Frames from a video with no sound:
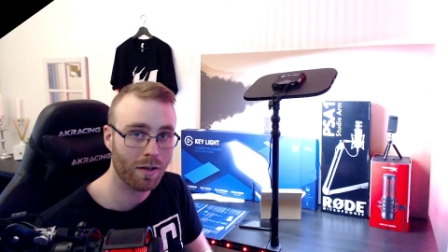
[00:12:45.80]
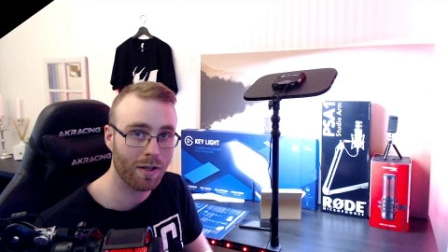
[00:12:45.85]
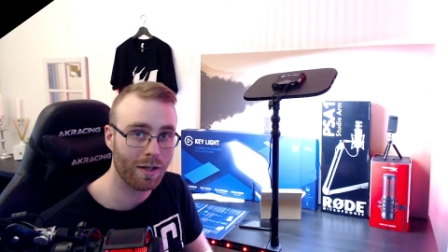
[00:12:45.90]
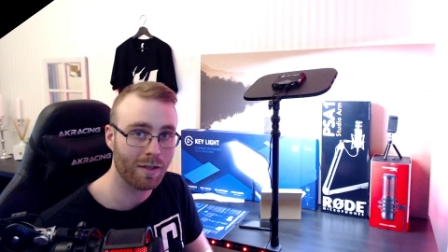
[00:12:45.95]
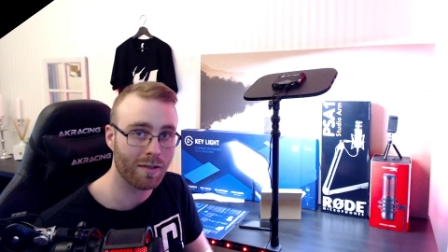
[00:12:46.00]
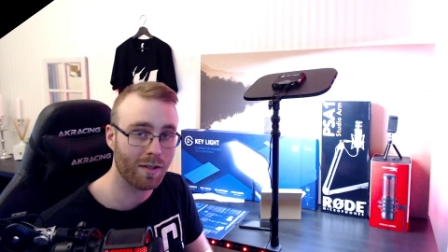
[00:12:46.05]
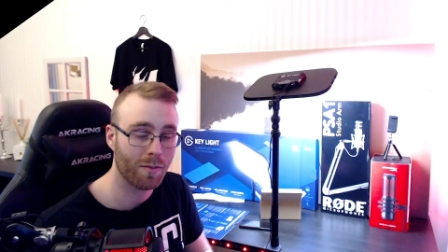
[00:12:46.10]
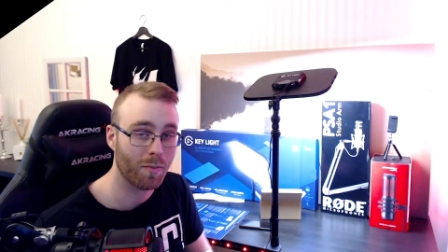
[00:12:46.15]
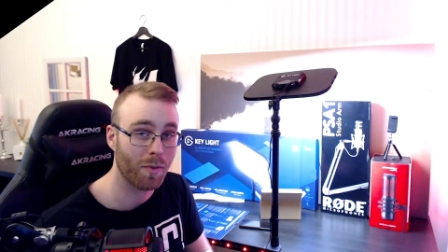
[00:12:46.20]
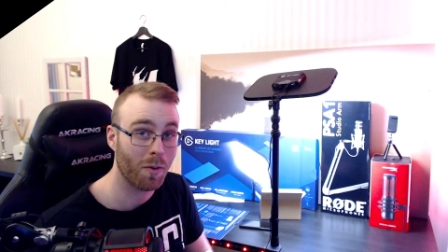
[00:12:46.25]

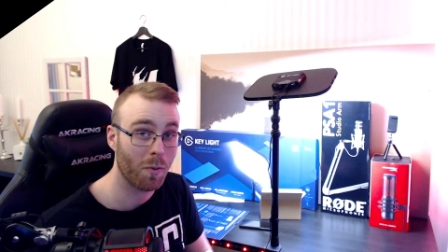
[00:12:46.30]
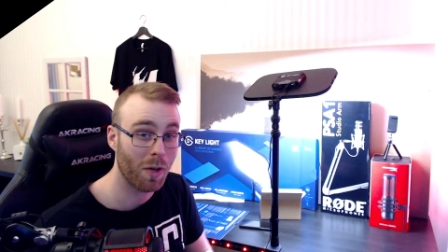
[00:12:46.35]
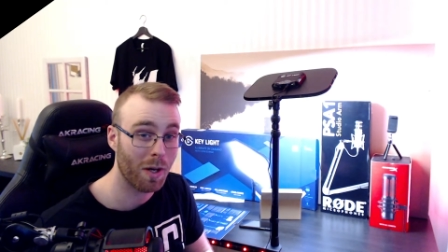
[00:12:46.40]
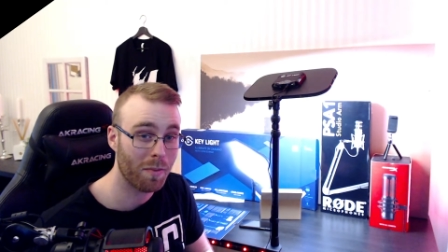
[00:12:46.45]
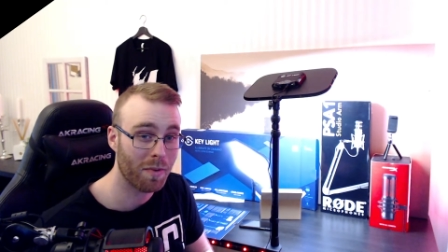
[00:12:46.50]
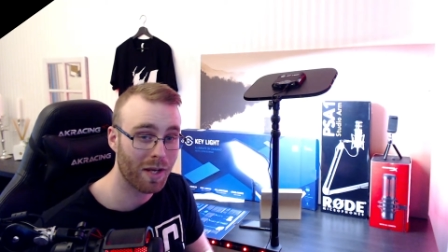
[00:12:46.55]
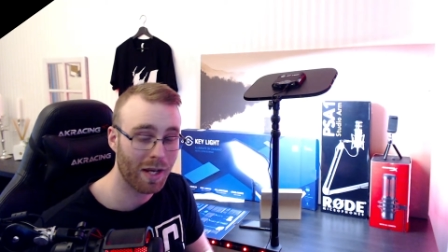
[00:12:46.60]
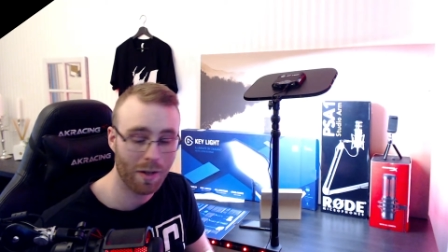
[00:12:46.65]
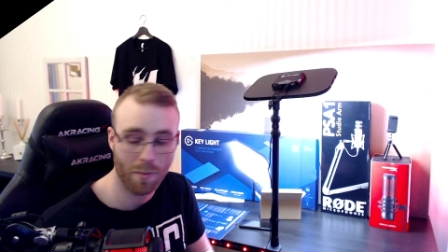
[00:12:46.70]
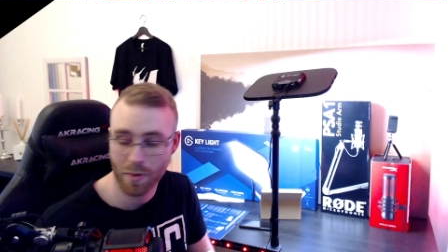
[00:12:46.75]
except my
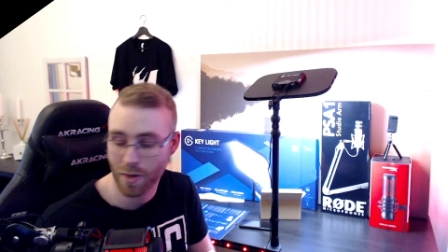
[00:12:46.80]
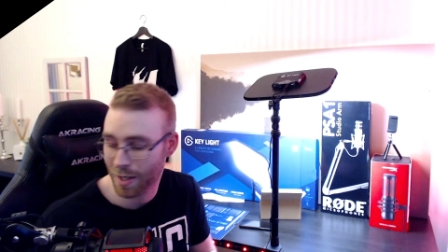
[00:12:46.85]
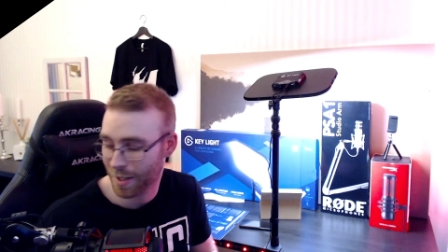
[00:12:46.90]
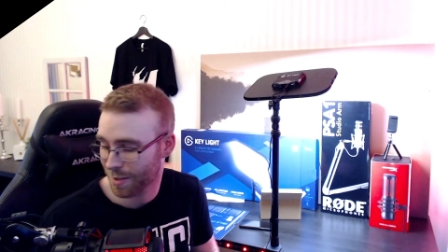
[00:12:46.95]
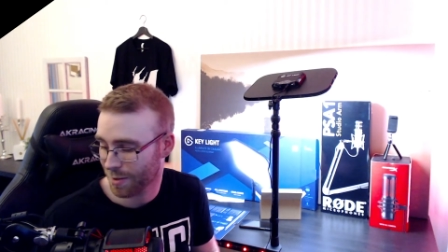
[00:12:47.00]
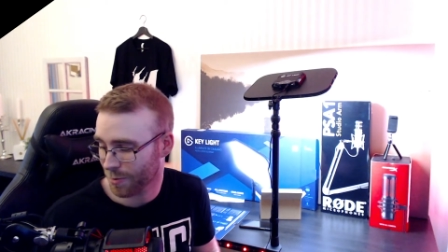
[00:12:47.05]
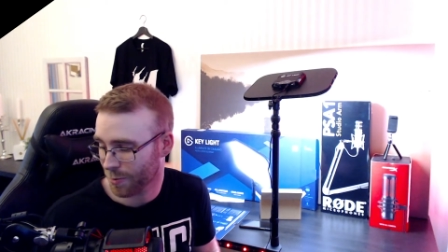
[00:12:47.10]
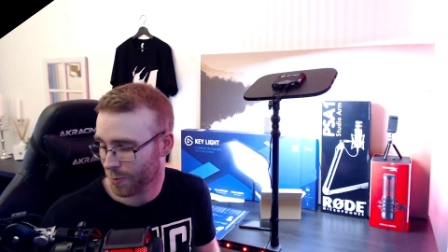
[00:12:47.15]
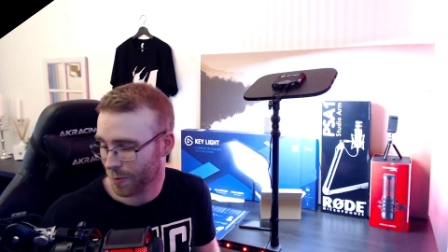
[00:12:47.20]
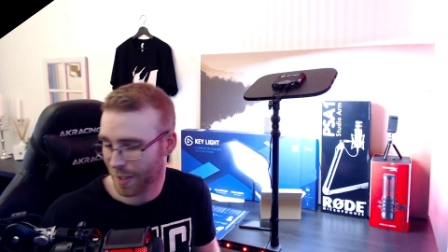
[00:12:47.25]
web camera. I
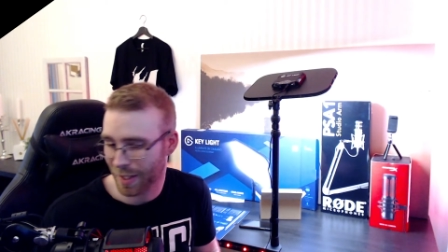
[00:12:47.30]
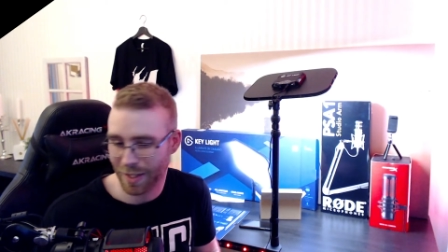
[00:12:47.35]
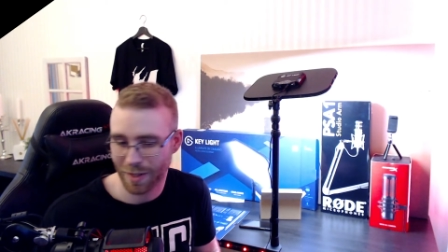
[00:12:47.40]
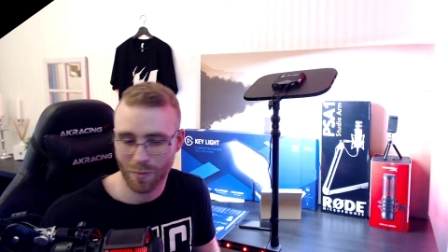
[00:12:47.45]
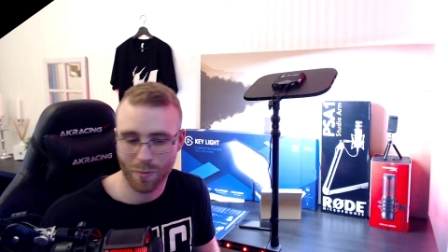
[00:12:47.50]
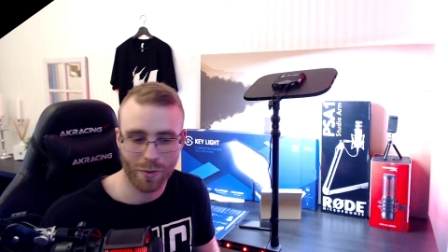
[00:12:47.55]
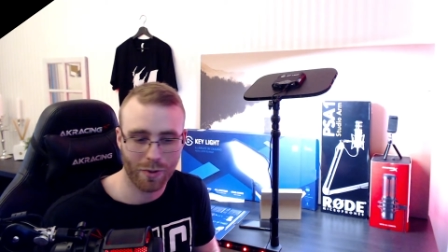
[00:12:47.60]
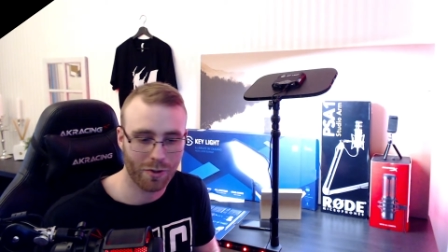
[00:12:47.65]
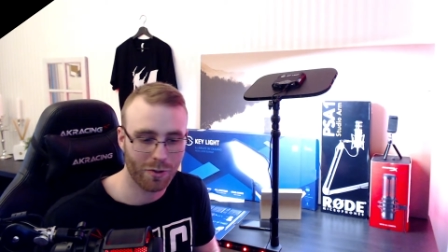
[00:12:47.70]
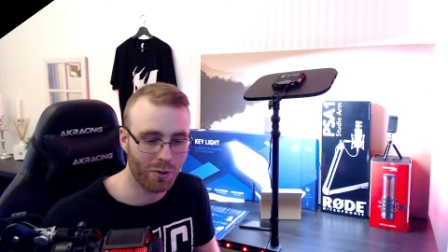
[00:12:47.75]
don't really
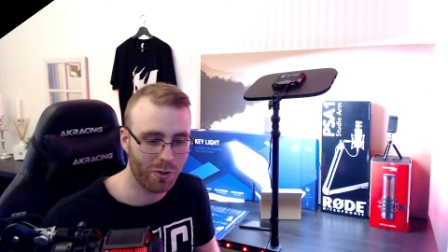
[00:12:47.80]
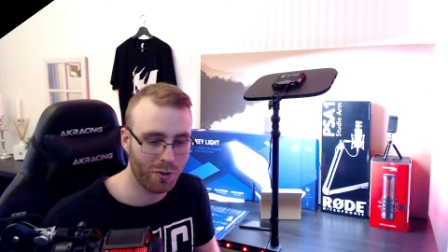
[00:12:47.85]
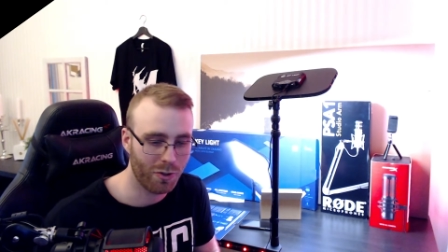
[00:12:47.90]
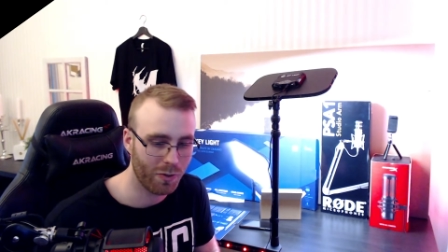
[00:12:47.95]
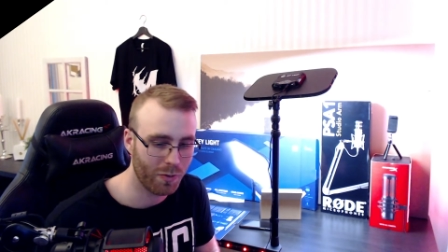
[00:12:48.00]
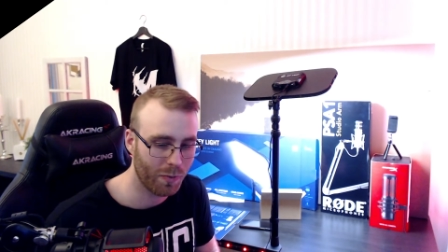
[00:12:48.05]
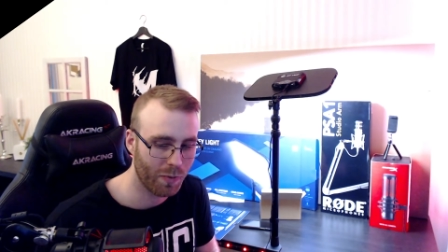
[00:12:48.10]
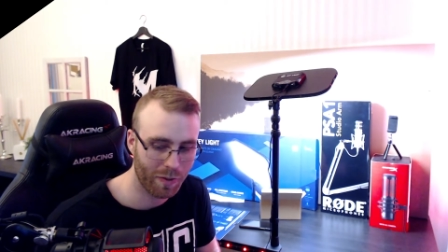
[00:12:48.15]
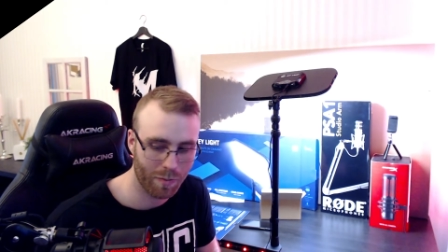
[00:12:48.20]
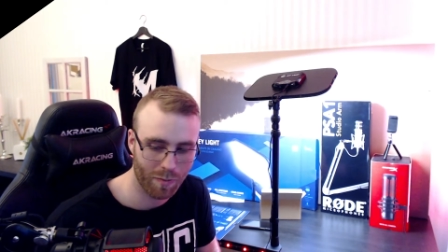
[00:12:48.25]
want to
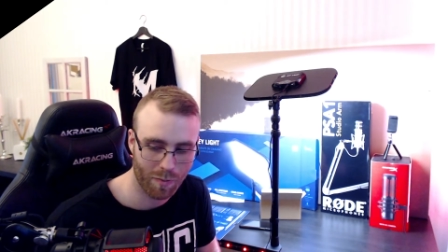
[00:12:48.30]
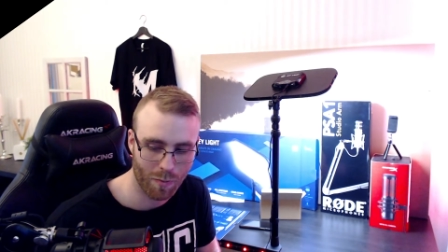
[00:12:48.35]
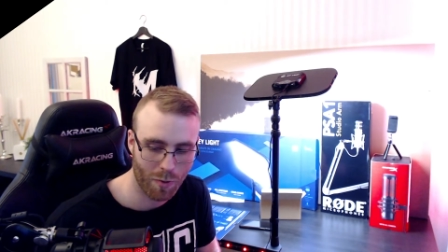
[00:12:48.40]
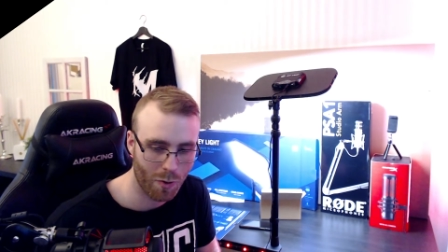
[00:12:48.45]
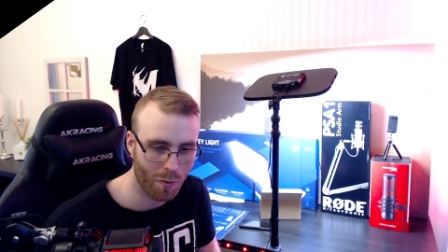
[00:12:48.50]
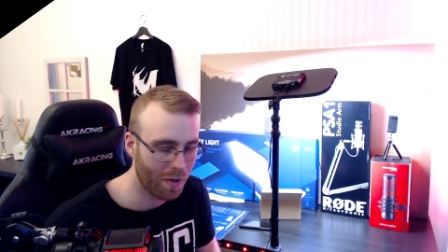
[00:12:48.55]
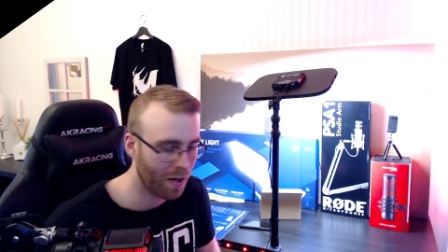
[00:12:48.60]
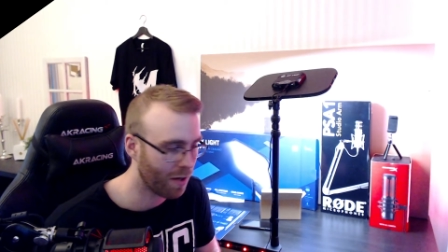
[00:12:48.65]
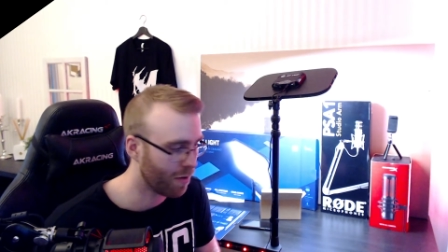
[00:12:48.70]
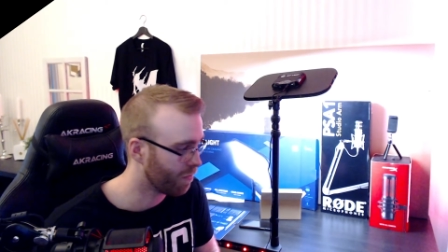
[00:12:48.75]
do with
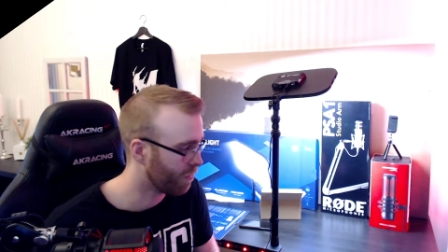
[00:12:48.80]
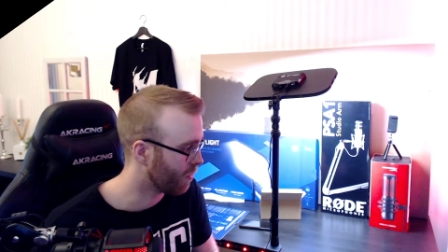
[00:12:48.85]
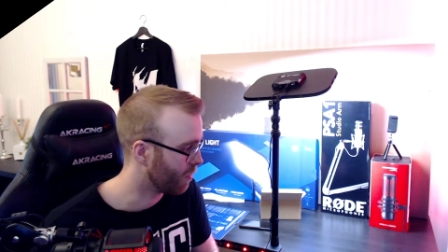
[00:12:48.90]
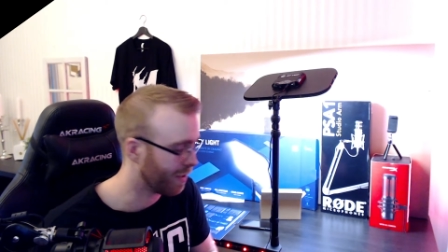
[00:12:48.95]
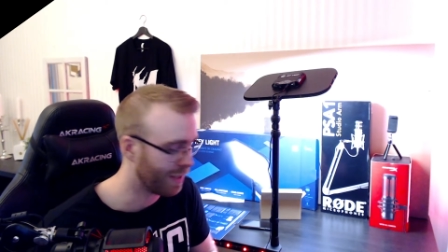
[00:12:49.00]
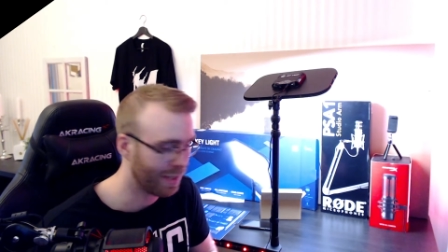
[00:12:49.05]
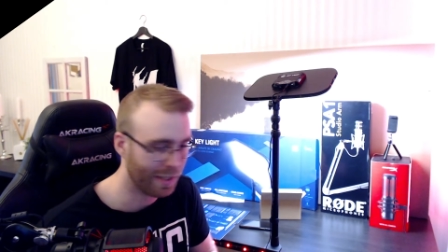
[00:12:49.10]
mobile phone